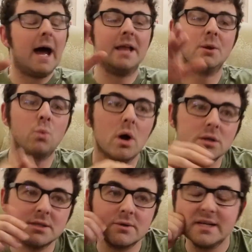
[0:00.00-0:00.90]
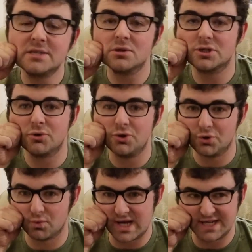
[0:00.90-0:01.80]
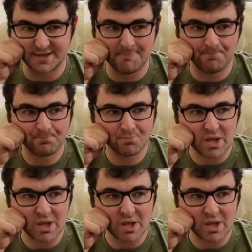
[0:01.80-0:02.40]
And there is also another reason,